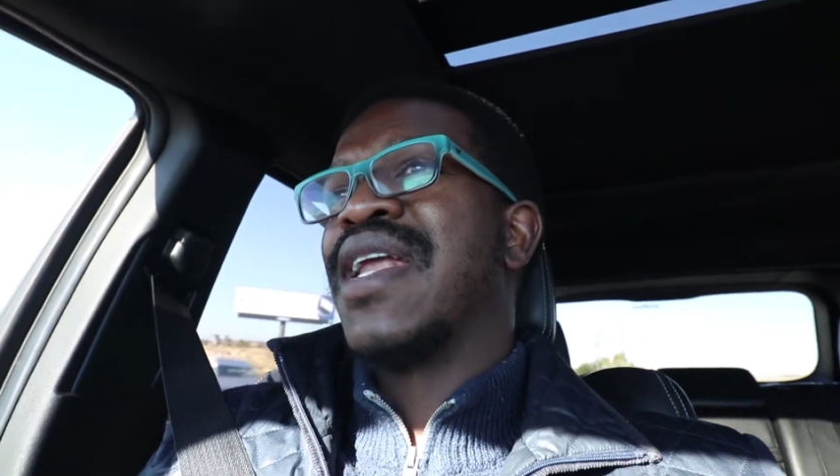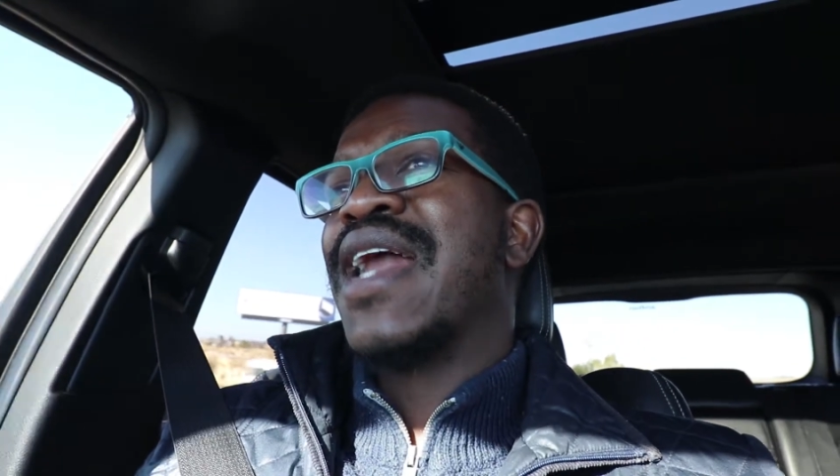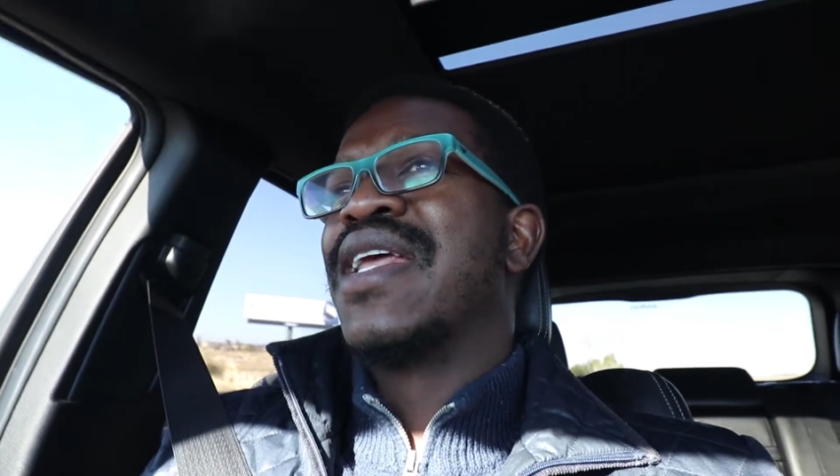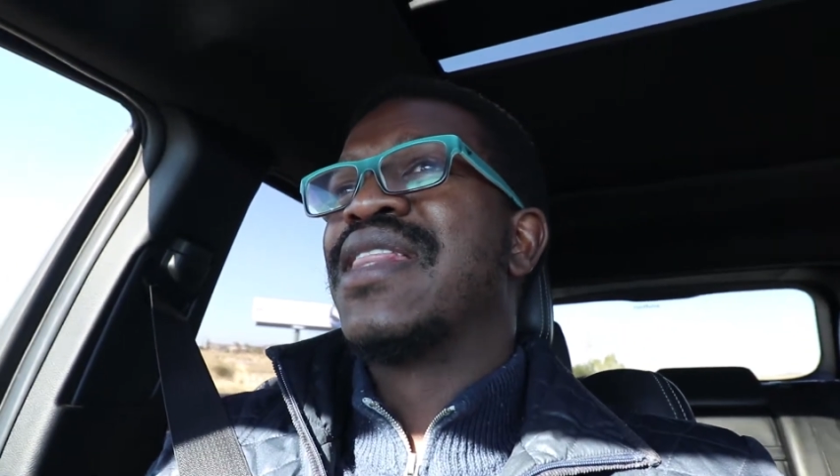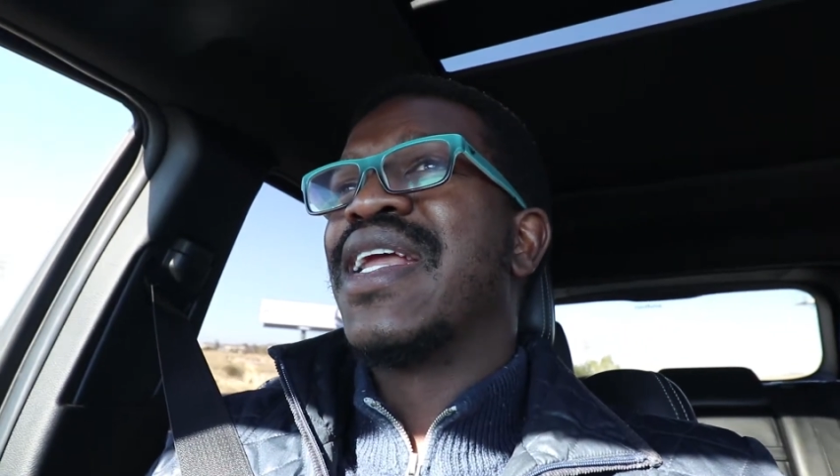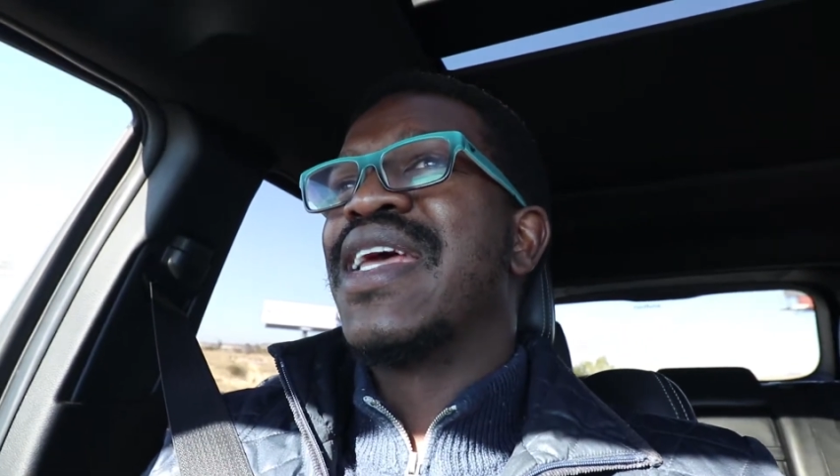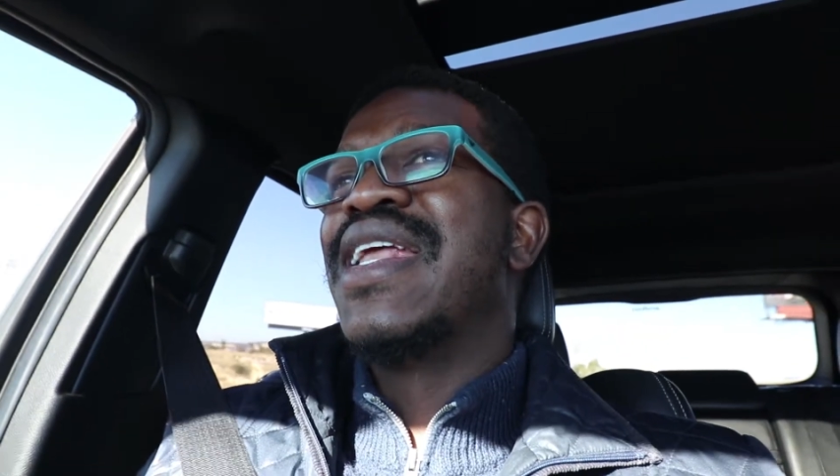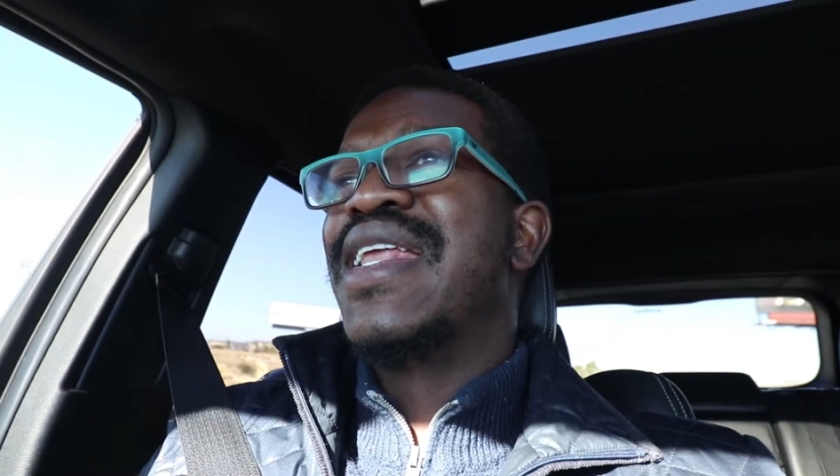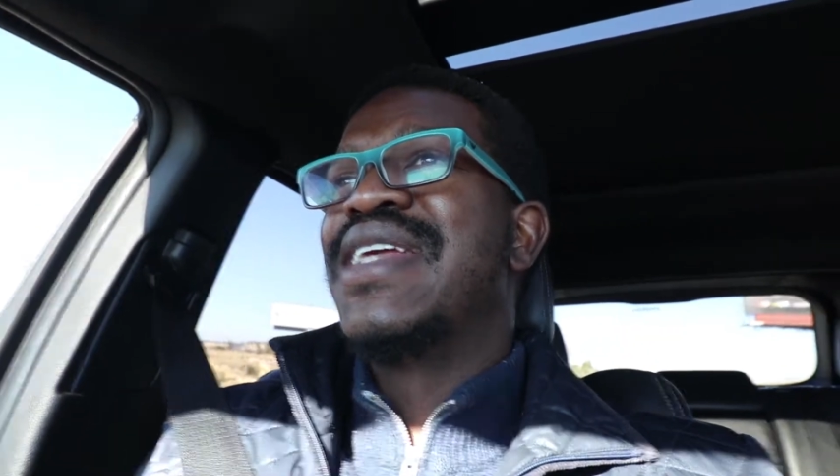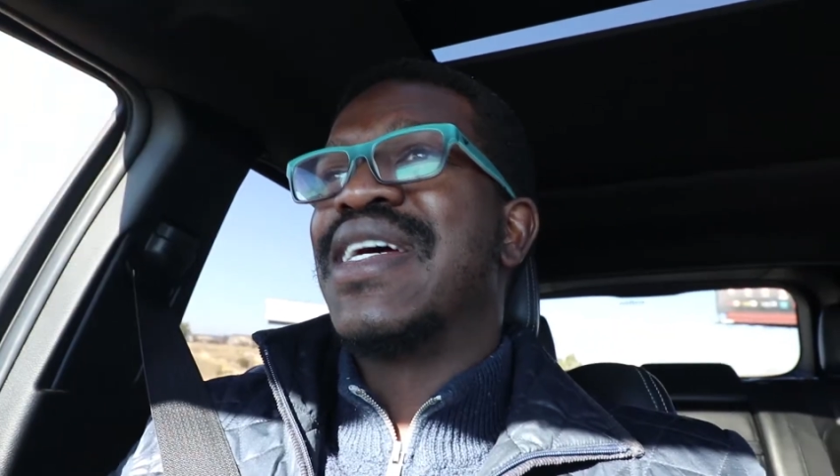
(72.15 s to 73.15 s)

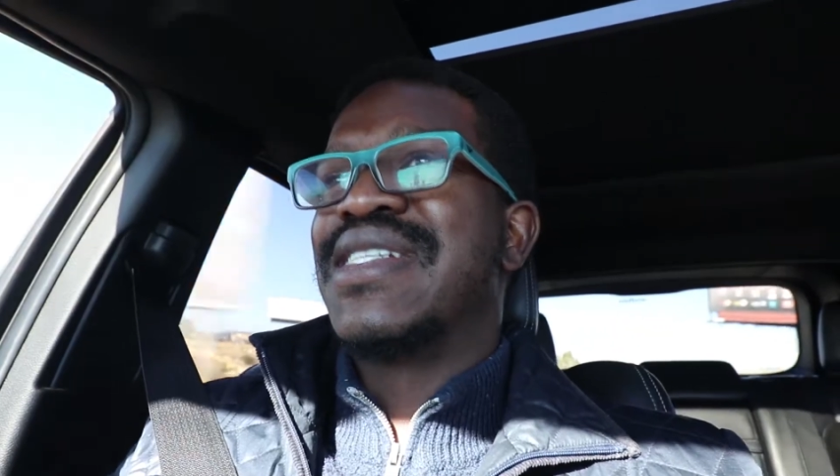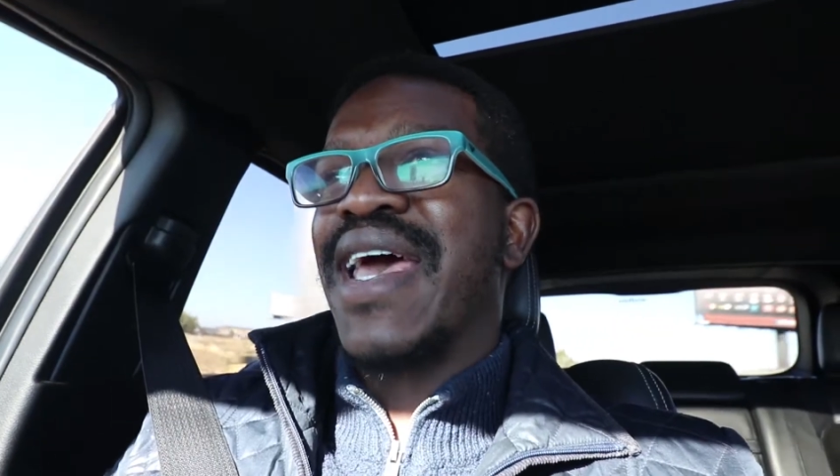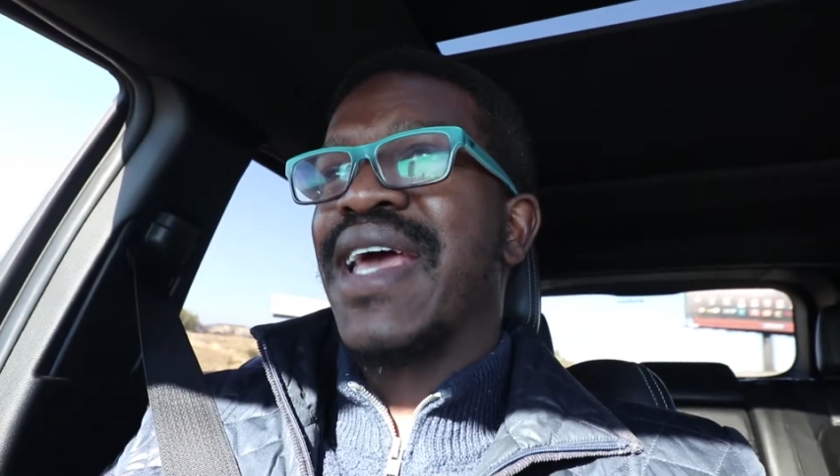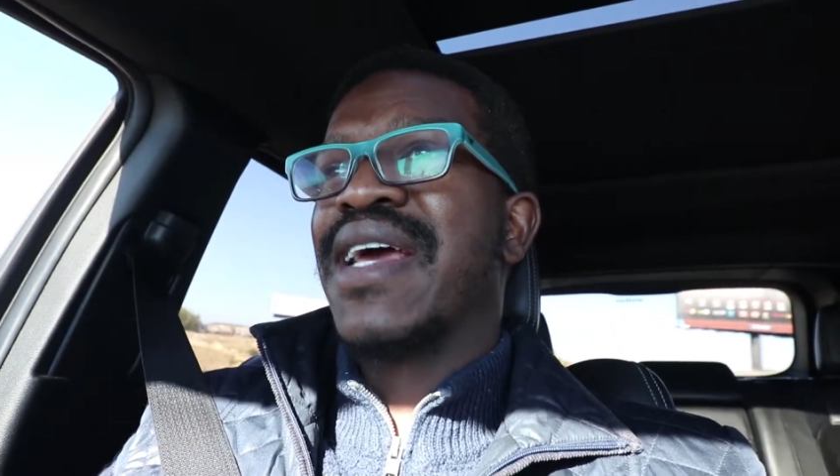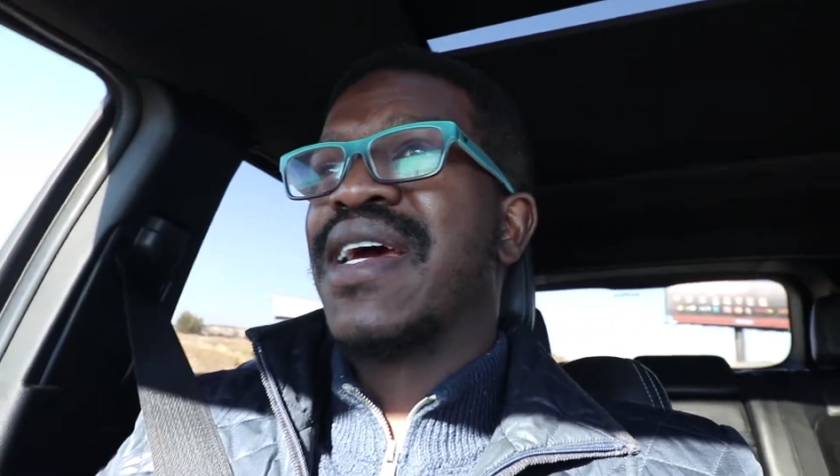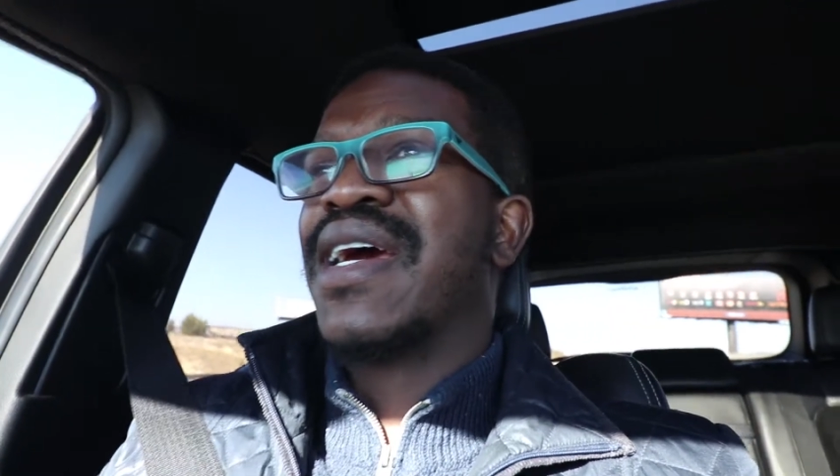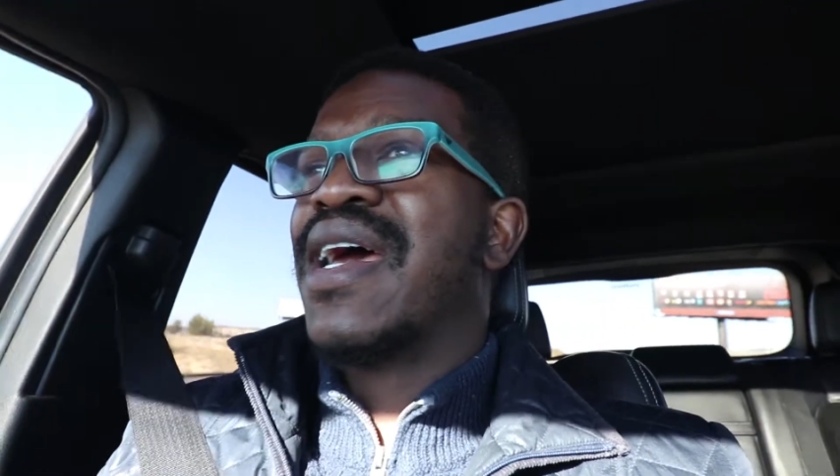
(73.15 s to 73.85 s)
93 liter tank,